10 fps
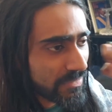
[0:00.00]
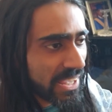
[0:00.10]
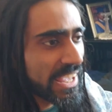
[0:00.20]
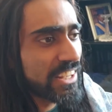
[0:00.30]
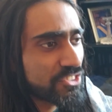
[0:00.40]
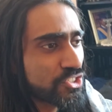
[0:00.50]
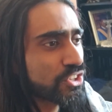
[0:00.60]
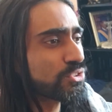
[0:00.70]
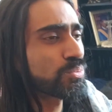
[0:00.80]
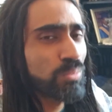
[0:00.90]
It
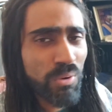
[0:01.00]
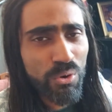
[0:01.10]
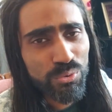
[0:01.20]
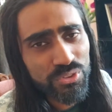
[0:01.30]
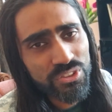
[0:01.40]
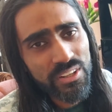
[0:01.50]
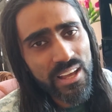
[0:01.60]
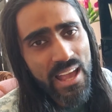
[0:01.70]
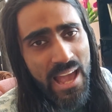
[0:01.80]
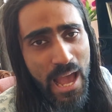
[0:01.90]
just won't
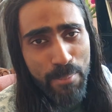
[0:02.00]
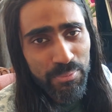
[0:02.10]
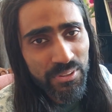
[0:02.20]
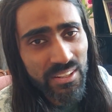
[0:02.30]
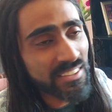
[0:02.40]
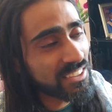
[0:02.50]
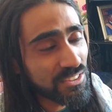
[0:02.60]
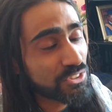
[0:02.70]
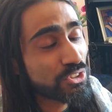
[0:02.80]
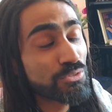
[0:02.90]
happen. It
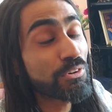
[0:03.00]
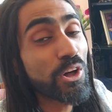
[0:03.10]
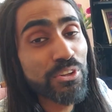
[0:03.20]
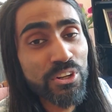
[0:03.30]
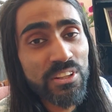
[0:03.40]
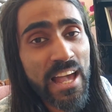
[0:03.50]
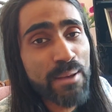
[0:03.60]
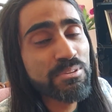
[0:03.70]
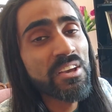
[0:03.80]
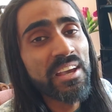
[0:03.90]
doesn't just fall in our
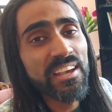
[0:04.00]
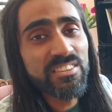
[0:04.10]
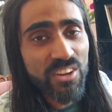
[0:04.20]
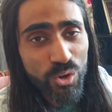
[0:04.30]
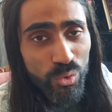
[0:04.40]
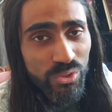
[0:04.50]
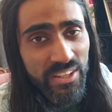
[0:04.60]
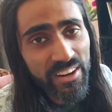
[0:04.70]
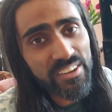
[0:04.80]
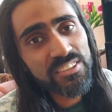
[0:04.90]
laps. It's our own
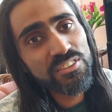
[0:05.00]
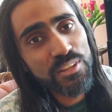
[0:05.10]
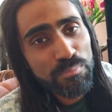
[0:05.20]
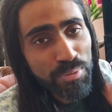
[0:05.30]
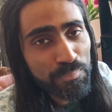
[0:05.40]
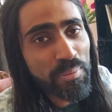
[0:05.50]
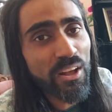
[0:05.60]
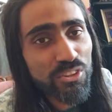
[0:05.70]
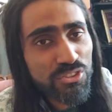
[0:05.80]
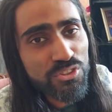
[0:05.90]
character that
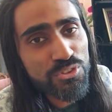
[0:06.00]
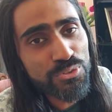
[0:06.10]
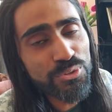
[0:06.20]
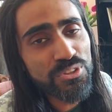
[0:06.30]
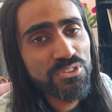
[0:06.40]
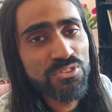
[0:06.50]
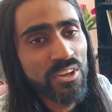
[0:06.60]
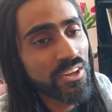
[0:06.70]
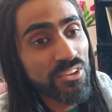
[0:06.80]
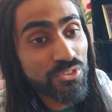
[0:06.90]
propels us through these
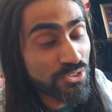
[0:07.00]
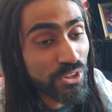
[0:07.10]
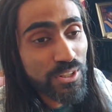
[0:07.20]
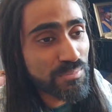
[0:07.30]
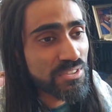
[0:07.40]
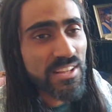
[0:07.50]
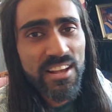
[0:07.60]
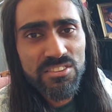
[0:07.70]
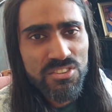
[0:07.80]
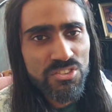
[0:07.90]

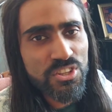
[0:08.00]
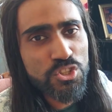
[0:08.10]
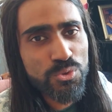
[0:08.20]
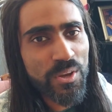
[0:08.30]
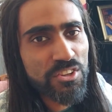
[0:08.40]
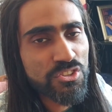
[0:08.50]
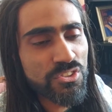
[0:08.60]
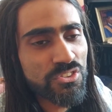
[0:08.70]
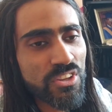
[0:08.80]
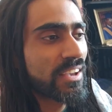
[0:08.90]
circumstances,
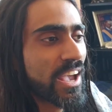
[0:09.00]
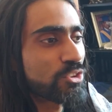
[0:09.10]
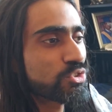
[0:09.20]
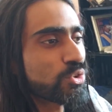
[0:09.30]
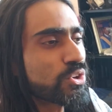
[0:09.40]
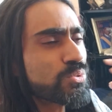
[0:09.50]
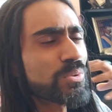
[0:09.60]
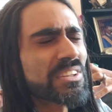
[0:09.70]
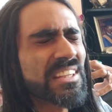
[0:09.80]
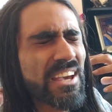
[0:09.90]
situations, and Source
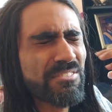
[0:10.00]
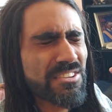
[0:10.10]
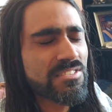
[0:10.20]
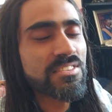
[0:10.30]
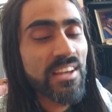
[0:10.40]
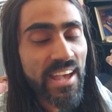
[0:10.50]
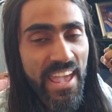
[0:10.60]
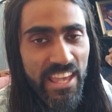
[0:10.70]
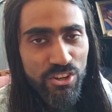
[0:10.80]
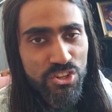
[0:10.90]
will give us the
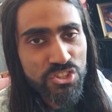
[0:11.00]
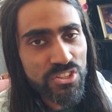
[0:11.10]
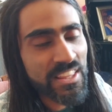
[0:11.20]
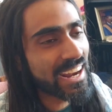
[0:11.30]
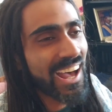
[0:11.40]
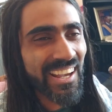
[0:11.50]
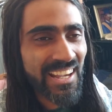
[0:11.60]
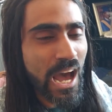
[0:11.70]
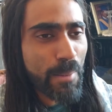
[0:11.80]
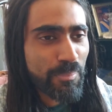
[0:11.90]
energy, that
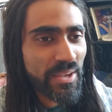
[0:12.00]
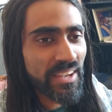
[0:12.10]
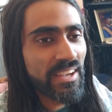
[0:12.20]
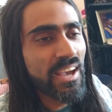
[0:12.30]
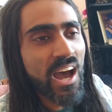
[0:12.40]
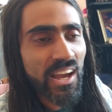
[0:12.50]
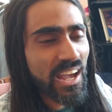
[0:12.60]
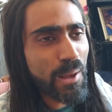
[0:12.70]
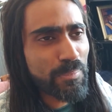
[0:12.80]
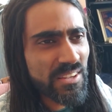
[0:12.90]
agape.
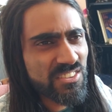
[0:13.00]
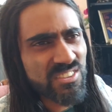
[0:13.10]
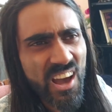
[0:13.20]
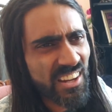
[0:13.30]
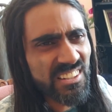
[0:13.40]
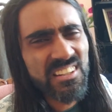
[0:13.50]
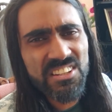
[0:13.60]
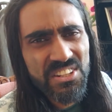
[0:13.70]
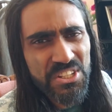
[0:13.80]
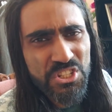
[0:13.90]
Agape is
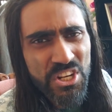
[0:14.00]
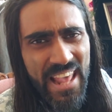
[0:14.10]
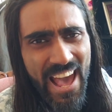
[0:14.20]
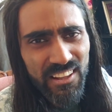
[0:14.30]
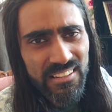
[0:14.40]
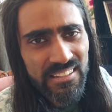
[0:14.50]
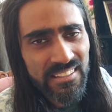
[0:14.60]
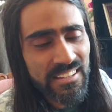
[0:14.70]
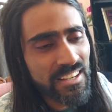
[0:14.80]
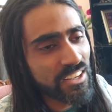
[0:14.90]

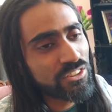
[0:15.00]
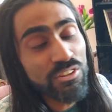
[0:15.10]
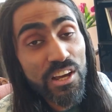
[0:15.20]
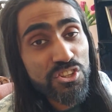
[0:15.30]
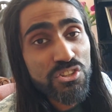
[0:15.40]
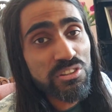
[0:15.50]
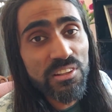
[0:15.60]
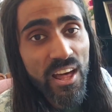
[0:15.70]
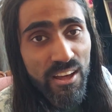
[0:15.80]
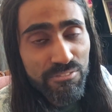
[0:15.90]
unconditionality. It's not just
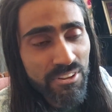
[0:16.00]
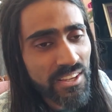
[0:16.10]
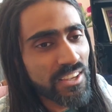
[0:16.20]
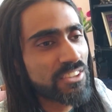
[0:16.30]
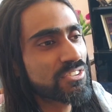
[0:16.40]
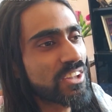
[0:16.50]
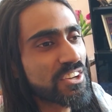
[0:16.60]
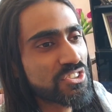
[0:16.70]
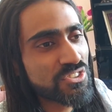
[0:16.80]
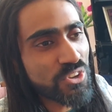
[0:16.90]
love. It's
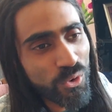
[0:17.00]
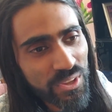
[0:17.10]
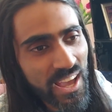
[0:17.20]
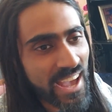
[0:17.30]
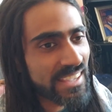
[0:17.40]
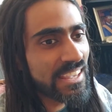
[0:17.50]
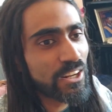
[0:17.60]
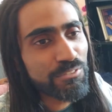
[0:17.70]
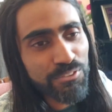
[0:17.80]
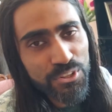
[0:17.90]
not just, oh yeah, I
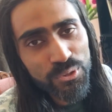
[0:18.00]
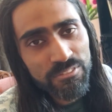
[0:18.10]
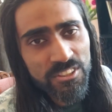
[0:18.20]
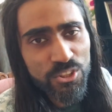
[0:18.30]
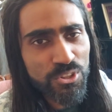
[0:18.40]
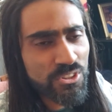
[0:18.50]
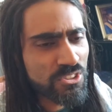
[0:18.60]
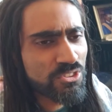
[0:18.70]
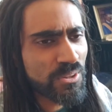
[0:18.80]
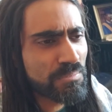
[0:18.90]
care for you even though you
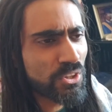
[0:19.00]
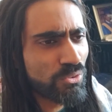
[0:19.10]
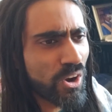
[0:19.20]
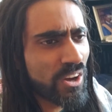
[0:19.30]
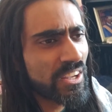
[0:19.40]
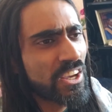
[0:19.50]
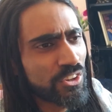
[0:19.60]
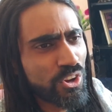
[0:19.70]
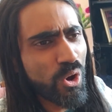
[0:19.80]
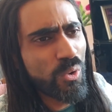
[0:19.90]
did something wrong.
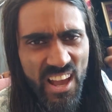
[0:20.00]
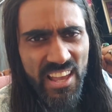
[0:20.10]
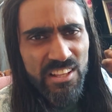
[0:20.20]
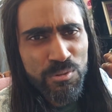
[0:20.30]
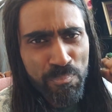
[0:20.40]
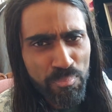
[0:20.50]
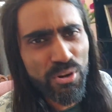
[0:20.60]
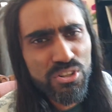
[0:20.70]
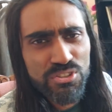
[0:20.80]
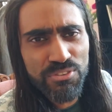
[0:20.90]
No, it's
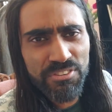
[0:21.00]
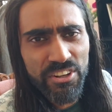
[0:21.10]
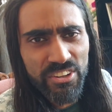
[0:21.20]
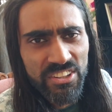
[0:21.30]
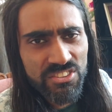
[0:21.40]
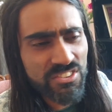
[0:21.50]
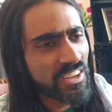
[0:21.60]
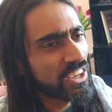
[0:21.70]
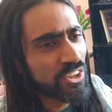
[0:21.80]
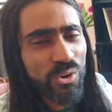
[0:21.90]
perseverance.
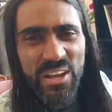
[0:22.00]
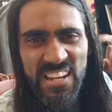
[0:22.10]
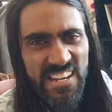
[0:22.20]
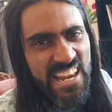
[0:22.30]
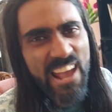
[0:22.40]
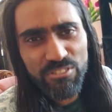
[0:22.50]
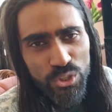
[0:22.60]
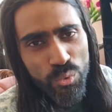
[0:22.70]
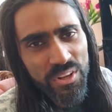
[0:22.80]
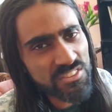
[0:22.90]
You know, it never
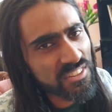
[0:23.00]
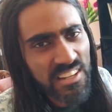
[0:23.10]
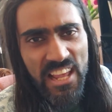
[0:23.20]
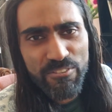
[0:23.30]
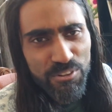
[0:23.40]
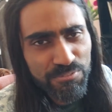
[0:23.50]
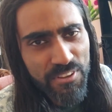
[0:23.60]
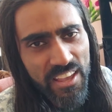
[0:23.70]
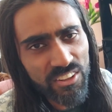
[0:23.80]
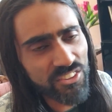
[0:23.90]
quits. It never
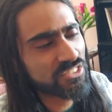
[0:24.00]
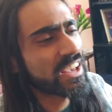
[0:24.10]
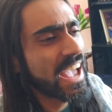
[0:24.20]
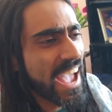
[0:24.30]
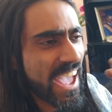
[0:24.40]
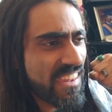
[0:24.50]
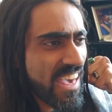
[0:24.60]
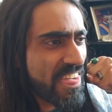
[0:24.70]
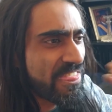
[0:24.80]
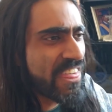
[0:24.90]
fails. And
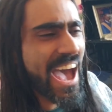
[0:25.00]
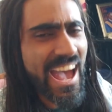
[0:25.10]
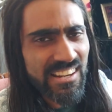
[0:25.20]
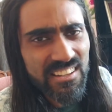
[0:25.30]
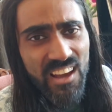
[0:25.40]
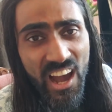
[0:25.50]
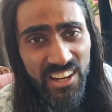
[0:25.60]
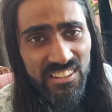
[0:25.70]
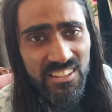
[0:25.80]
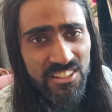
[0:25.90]
that
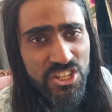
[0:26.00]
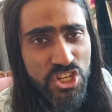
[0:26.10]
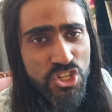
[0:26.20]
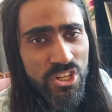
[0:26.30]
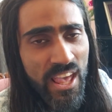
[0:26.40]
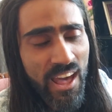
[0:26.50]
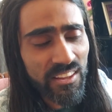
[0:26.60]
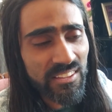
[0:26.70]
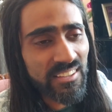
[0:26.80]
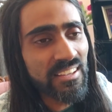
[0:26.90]

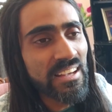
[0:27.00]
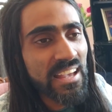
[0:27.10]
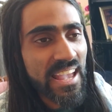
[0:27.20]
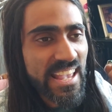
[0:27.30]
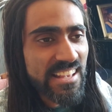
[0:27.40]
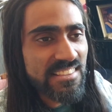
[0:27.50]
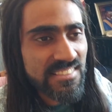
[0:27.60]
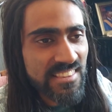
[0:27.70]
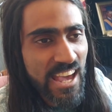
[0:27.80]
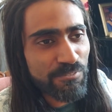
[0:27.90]
unconditionality
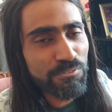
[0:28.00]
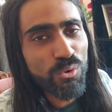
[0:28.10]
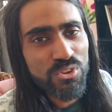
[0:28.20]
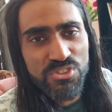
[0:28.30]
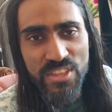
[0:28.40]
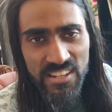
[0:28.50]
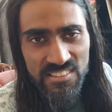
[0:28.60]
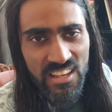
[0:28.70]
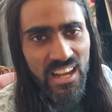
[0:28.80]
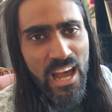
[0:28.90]
is that force that
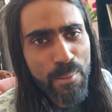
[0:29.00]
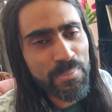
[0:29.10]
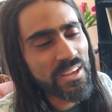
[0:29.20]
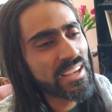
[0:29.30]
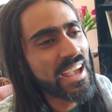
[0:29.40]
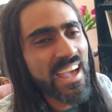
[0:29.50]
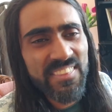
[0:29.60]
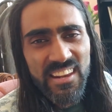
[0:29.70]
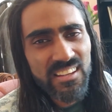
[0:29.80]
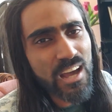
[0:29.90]
is agape. And
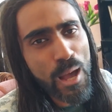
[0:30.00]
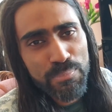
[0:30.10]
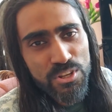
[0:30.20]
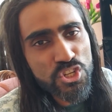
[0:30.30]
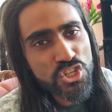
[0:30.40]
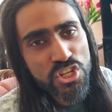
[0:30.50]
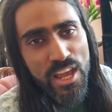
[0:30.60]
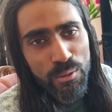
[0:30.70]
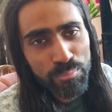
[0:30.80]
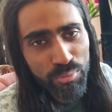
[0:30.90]
that agape is
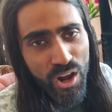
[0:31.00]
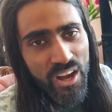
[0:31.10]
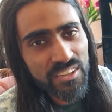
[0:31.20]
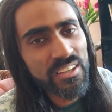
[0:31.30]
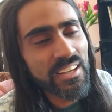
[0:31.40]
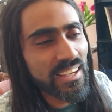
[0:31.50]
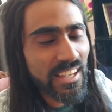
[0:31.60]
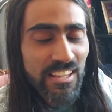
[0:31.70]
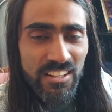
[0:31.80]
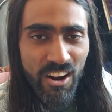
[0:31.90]
shed abroad
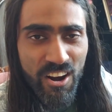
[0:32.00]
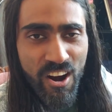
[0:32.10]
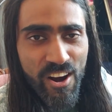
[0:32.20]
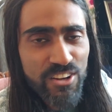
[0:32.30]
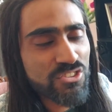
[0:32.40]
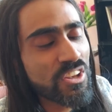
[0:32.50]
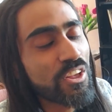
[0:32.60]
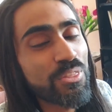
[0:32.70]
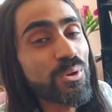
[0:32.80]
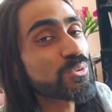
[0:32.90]
in our hearts,
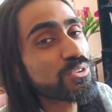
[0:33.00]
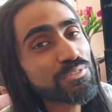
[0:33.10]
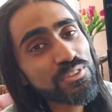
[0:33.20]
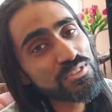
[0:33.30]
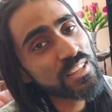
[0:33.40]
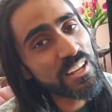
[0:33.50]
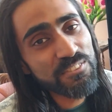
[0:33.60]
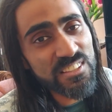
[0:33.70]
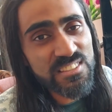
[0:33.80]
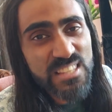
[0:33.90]
those of us that have
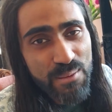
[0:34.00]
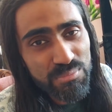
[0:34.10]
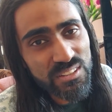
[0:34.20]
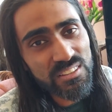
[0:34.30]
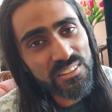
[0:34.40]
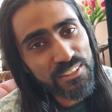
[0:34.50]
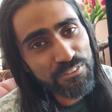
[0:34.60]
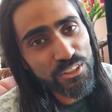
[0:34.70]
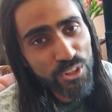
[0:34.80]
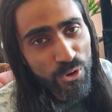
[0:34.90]
accepted the
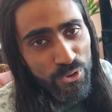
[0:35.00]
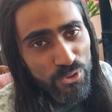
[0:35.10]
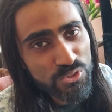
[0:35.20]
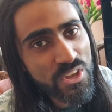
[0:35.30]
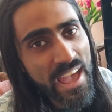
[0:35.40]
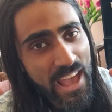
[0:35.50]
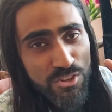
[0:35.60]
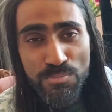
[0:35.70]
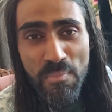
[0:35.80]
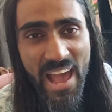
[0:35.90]
living Logos
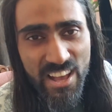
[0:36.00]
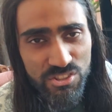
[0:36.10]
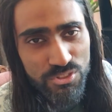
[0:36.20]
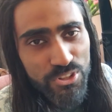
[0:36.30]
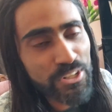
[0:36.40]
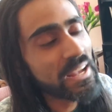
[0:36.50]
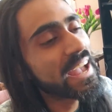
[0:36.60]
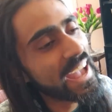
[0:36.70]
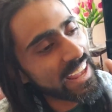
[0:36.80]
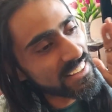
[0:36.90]
as master
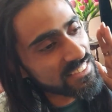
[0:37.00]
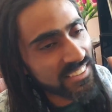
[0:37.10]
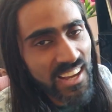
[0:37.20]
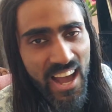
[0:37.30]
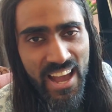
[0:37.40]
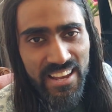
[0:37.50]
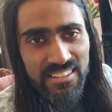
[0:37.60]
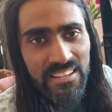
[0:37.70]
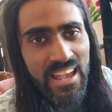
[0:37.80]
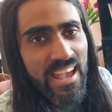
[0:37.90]
and as
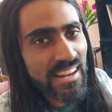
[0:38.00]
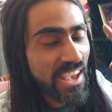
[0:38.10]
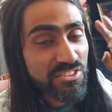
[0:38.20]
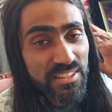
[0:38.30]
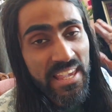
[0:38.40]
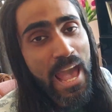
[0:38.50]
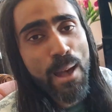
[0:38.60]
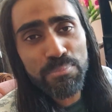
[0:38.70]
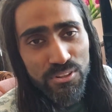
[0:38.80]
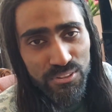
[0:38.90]
guide and as the
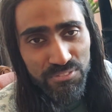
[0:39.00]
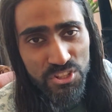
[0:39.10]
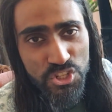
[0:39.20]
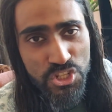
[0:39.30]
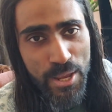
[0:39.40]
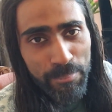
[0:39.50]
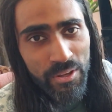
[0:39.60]
captain of the ship.